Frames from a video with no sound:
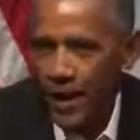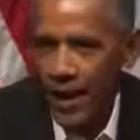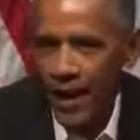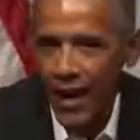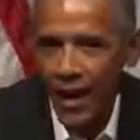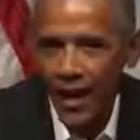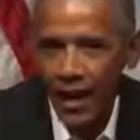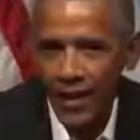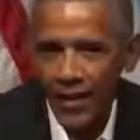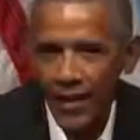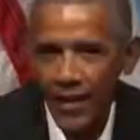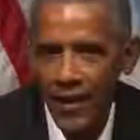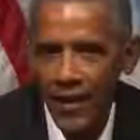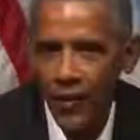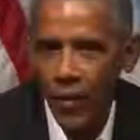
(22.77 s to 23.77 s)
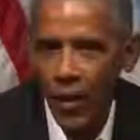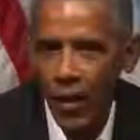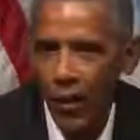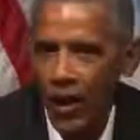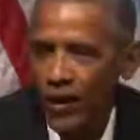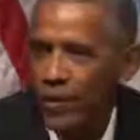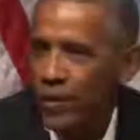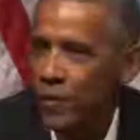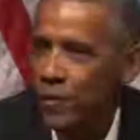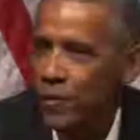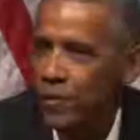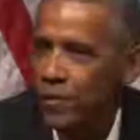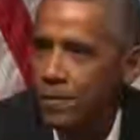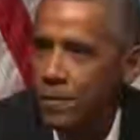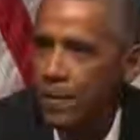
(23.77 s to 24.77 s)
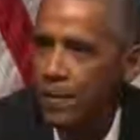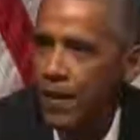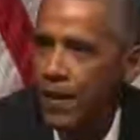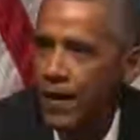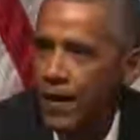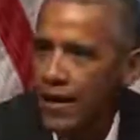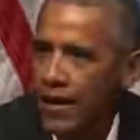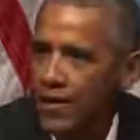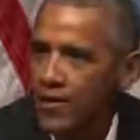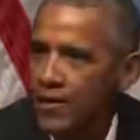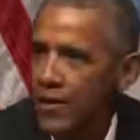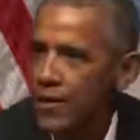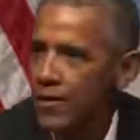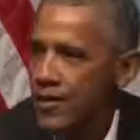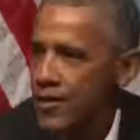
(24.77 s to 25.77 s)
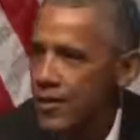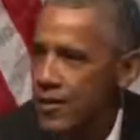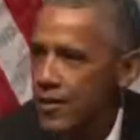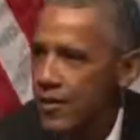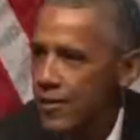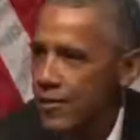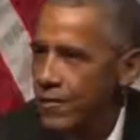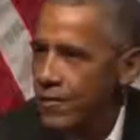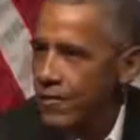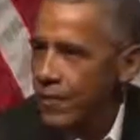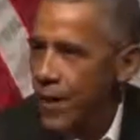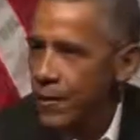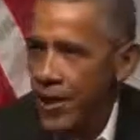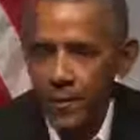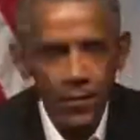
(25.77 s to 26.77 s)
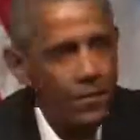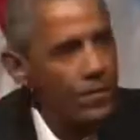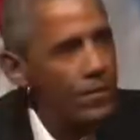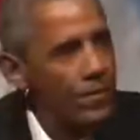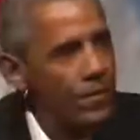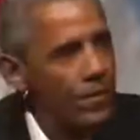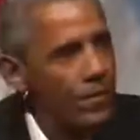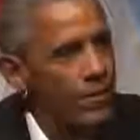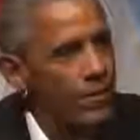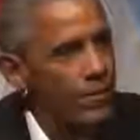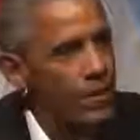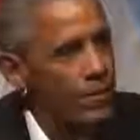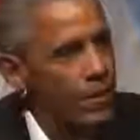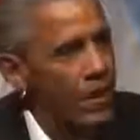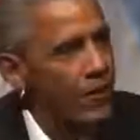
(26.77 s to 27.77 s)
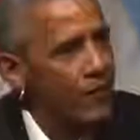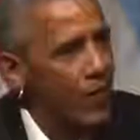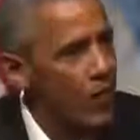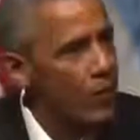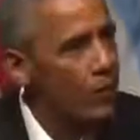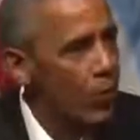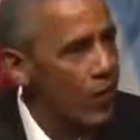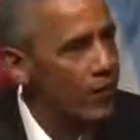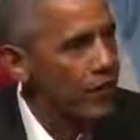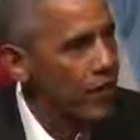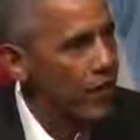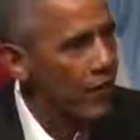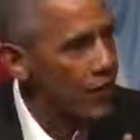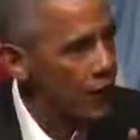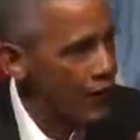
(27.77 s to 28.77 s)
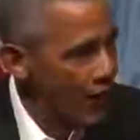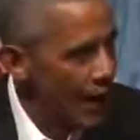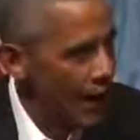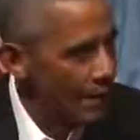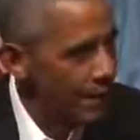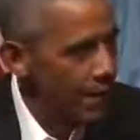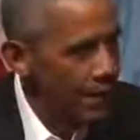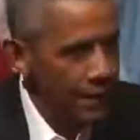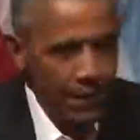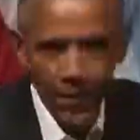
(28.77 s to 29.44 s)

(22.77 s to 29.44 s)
And what I want to do is just maybe speak very briefly at the top